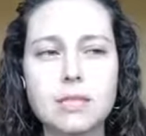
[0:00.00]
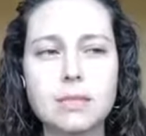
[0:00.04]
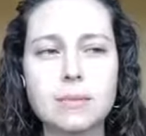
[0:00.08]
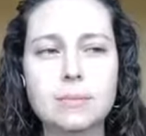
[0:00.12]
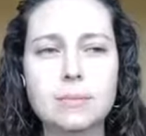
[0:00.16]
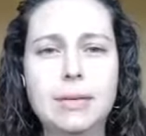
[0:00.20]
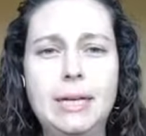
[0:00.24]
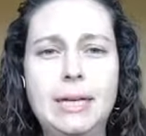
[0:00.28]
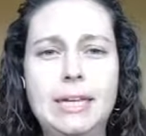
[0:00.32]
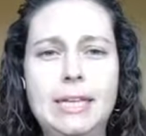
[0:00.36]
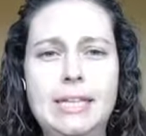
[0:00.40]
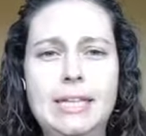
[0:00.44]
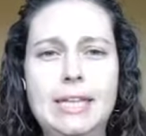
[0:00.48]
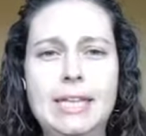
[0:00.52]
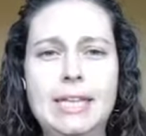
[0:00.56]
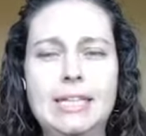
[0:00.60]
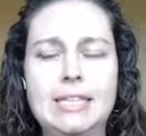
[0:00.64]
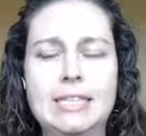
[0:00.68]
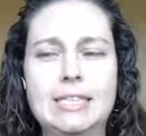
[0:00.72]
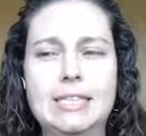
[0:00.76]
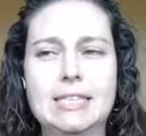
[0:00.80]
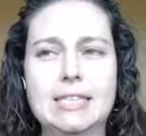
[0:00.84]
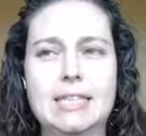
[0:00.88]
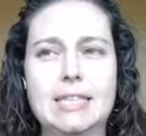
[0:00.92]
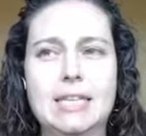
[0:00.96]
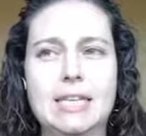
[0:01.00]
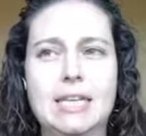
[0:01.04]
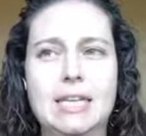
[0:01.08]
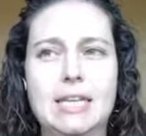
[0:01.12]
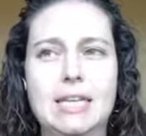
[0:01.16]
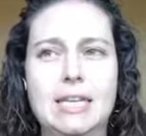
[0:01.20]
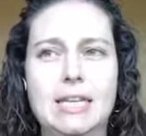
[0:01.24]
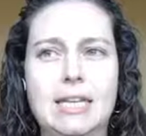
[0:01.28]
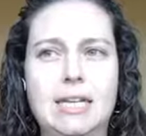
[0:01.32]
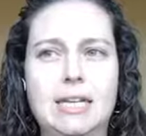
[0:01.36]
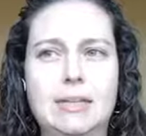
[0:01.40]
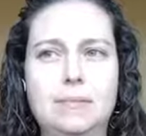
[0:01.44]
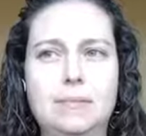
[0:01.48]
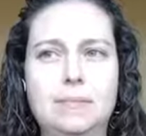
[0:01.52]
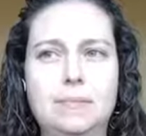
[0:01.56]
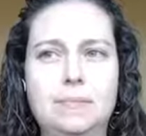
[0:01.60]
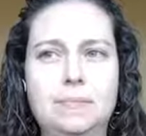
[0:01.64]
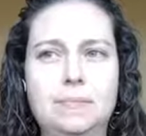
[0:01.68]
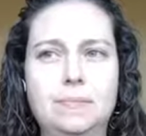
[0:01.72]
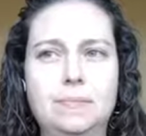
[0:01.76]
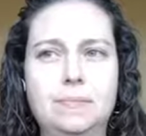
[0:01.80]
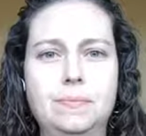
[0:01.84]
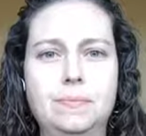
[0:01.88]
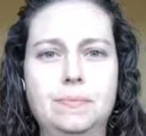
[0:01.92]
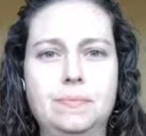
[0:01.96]
But it's
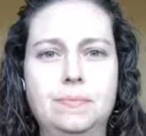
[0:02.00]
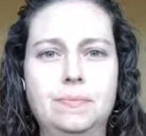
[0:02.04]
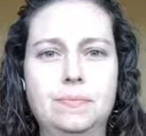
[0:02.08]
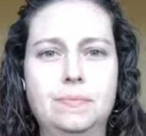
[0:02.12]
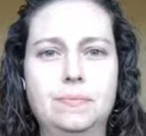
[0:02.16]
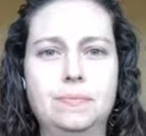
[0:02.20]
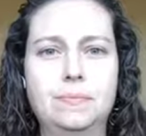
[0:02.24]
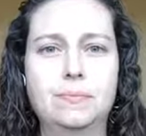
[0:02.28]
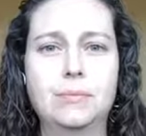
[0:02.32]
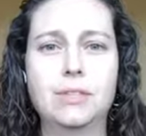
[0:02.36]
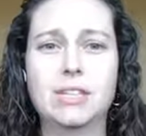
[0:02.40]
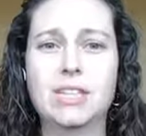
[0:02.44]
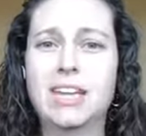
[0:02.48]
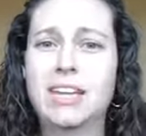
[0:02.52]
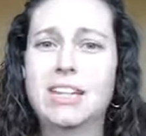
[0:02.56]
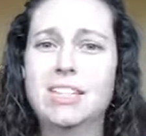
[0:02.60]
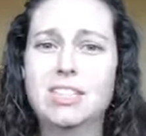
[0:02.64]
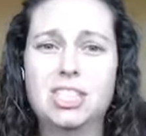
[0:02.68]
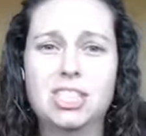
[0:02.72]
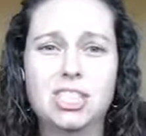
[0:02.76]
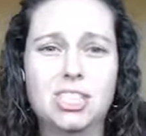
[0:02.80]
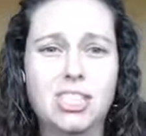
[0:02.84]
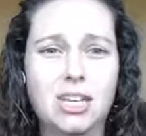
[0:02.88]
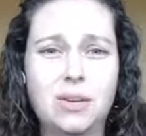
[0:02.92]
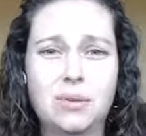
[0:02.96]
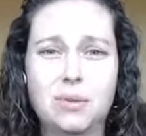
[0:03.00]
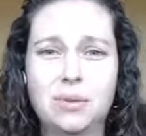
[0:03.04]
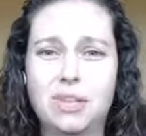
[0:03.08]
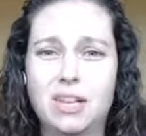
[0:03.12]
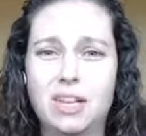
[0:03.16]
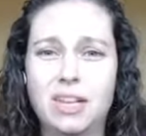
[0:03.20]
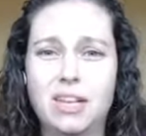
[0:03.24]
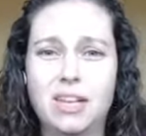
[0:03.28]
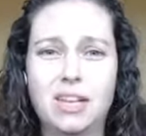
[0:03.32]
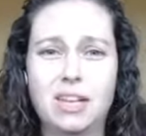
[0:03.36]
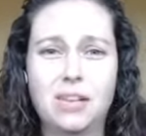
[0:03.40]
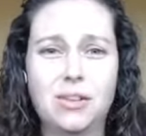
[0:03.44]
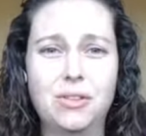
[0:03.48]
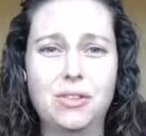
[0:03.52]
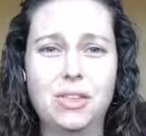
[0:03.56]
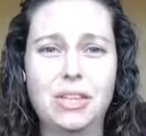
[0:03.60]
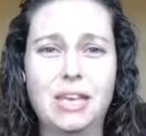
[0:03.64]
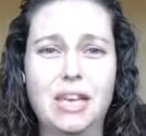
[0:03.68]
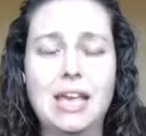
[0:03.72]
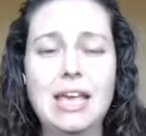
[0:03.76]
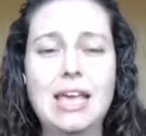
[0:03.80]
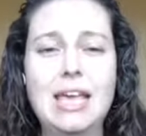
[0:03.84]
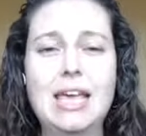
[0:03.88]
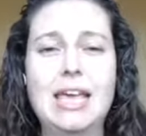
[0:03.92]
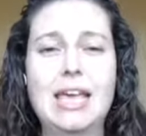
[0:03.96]
again, just like with getting
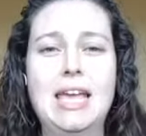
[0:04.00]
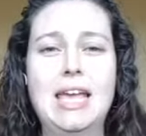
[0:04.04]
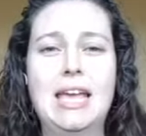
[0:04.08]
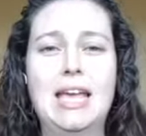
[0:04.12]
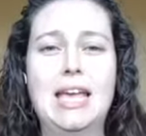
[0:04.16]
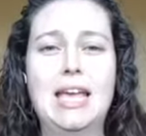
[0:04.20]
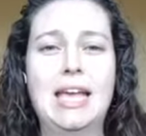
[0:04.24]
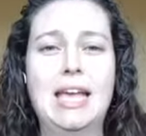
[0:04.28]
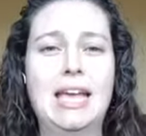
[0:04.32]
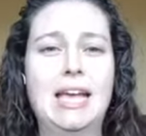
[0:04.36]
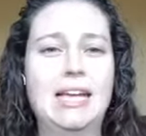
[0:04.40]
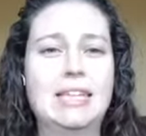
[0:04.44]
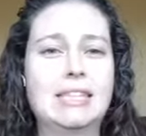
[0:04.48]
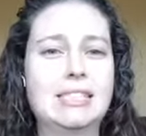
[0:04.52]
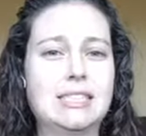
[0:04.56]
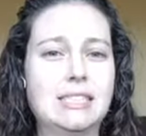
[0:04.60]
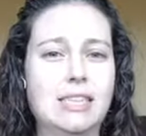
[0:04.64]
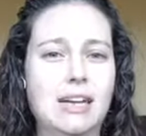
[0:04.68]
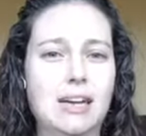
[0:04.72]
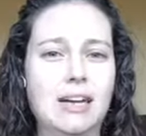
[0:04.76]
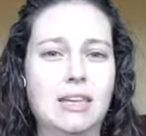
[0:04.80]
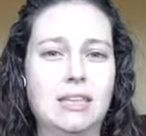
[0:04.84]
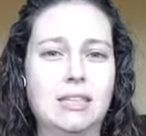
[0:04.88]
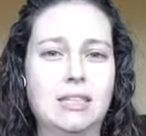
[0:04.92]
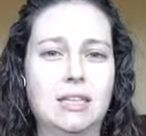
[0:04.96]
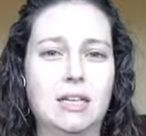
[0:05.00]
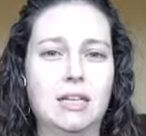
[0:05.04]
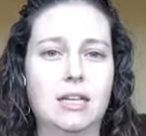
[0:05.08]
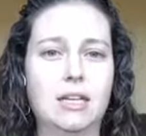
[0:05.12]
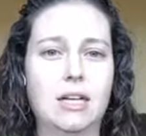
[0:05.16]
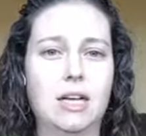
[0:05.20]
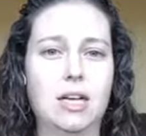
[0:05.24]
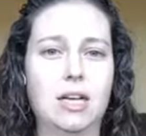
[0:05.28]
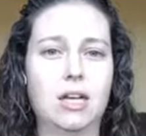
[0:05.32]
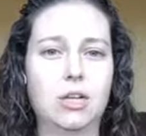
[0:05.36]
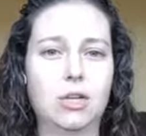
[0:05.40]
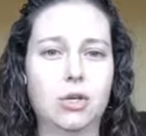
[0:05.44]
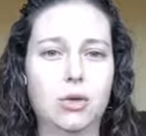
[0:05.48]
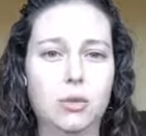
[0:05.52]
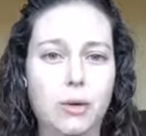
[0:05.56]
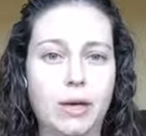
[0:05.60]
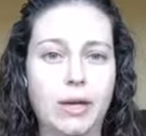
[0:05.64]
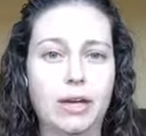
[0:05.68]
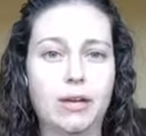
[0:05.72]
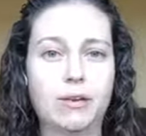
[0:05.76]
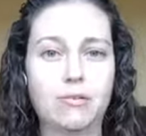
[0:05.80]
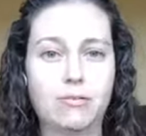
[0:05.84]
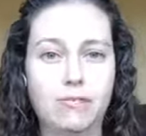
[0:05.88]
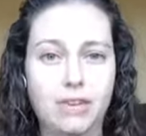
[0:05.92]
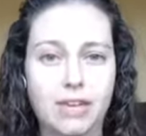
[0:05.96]
healthy, it's not a
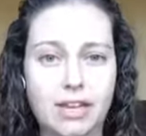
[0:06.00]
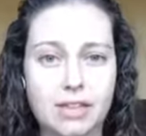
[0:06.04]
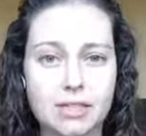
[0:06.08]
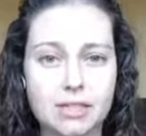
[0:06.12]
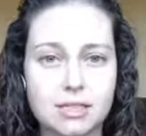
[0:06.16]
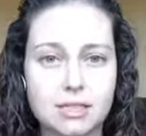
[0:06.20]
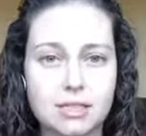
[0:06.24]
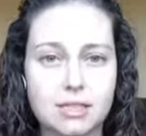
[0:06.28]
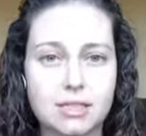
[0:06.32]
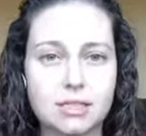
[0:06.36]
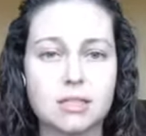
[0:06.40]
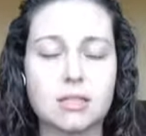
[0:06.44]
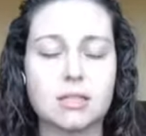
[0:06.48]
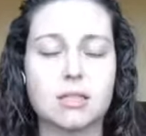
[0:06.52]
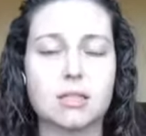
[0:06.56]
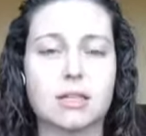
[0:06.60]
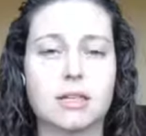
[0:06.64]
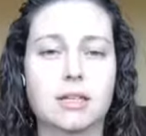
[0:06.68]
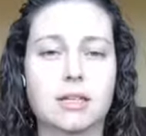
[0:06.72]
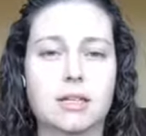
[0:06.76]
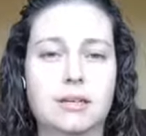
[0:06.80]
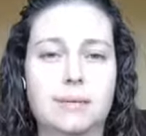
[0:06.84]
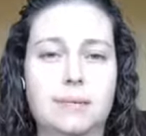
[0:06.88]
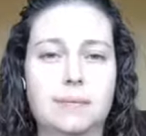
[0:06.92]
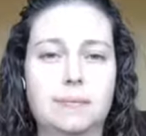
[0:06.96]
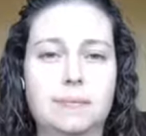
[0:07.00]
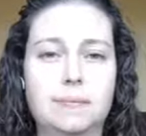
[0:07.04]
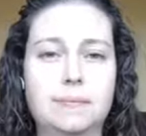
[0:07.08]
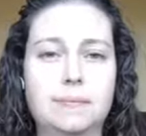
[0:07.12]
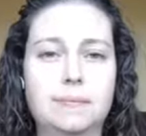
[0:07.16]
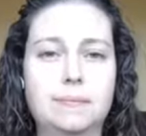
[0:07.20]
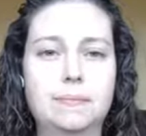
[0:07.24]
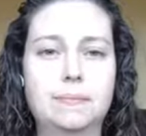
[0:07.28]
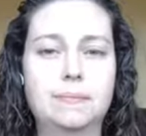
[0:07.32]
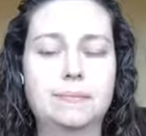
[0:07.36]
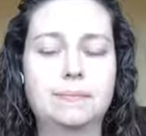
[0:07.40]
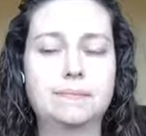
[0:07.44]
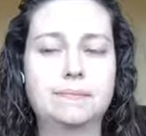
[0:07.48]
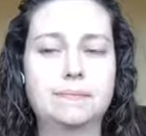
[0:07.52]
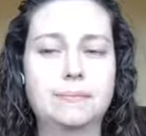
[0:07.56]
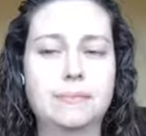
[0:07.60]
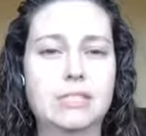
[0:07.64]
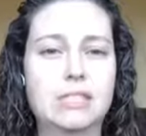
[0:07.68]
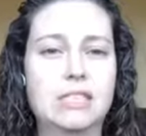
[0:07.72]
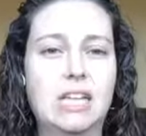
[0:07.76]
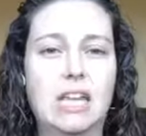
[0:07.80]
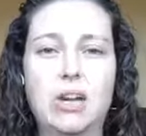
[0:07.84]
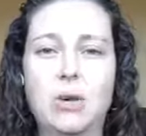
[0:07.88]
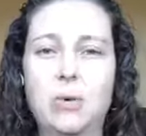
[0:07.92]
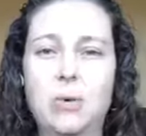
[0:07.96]
quick fix.
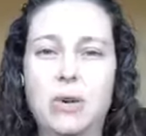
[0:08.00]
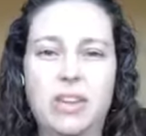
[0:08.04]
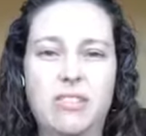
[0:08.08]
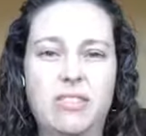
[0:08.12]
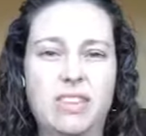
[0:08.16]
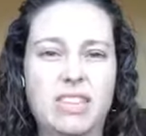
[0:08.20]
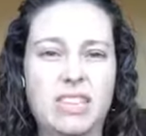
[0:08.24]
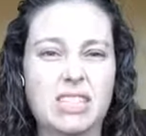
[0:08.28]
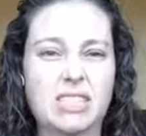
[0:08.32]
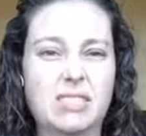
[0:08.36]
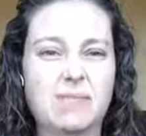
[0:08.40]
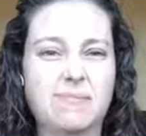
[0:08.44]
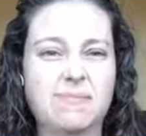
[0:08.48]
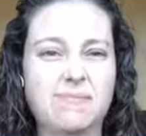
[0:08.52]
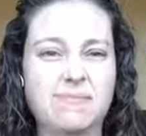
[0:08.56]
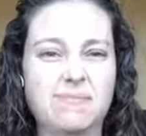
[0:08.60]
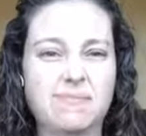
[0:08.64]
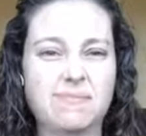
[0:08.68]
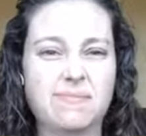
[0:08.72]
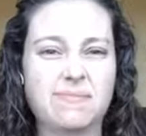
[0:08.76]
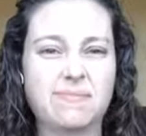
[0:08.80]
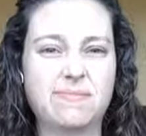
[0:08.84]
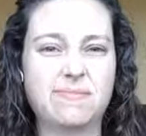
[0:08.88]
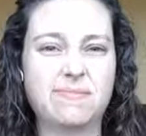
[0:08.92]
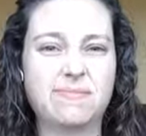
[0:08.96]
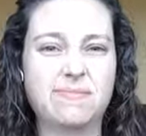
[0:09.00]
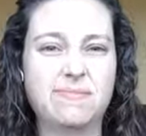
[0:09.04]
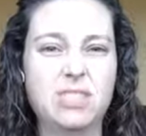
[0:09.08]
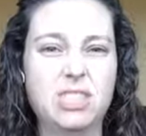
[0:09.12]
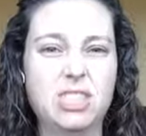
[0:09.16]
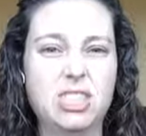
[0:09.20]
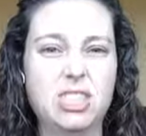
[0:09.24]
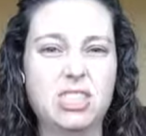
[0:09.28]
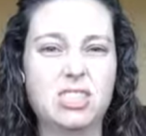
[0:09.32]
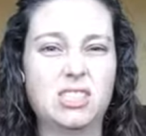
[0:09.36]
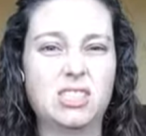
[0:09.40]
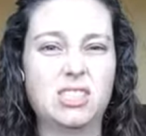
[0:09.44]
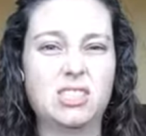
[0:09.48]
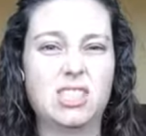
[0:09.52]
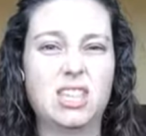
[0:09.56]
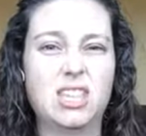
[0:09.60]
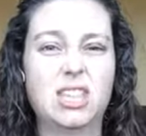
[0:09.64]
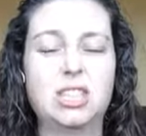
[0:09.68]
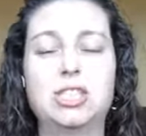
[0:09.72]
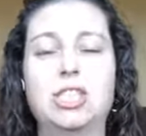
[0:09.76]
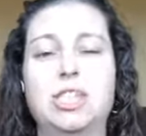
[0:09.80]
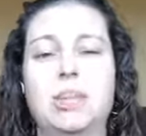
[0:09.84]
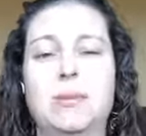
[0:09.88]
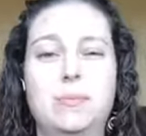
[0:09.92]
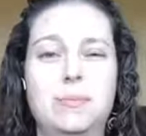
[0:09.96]
It's not a quick fix, which is a
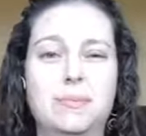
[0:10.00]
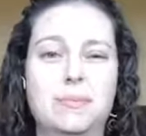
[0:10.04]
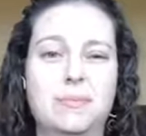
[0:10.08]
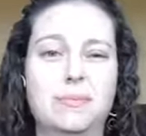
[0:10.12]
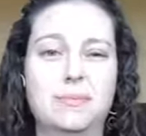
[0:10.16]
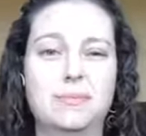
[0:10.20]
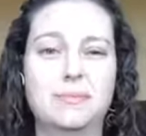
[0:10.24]
shame.